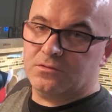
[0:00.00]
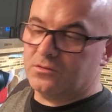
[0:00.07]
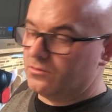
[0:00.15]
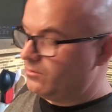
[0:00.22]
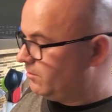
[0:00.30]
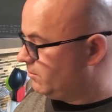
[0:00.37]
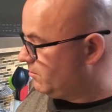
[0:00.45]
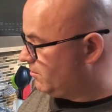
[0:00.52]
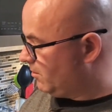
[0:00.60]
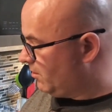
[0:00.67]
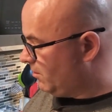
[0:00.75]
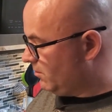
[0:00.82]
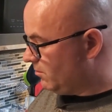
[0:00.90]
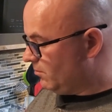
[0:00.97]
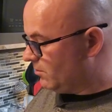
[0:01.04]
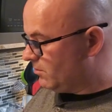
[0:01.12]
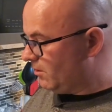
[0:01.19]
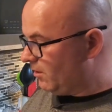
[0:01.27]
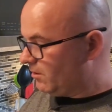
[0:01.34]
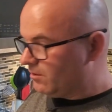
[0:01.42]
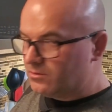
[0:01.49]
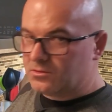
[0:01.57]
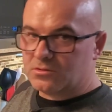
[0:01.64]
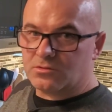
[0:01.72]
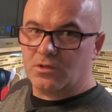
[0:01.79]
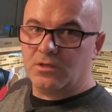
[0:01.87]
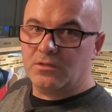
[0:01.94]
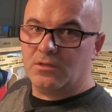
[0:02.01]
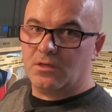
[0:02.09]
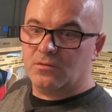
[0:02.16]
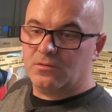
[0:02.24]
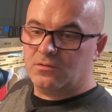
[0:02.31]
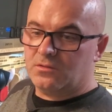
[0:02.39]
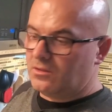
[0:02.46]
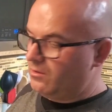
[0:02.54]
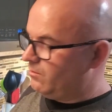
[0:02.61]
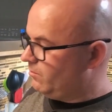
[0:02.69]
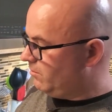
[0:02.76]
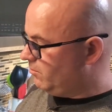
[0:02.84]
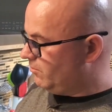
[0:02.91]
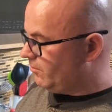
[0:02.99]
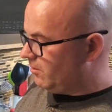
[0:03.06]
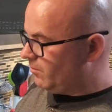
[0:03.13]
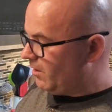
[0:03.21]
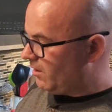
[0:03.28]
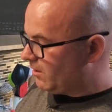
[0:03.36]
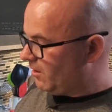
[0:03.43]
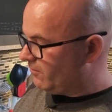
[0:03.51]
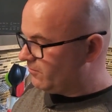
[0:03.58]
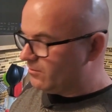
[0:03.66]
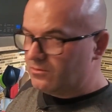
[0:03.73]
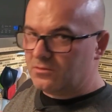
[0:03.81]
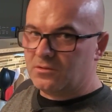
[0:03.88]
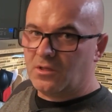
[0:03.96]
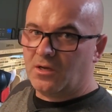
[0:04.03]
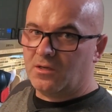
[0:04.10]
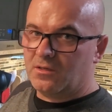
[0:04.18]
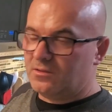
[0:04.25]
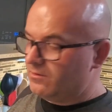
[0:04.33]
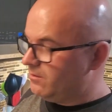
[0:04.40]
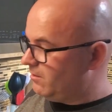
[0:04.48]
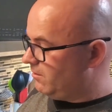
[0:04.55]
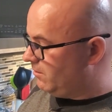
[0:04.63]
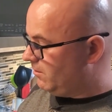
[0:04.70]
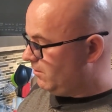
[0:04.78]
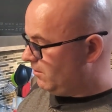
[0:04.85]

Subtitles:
do its thing and strain, and we'll be right back after that and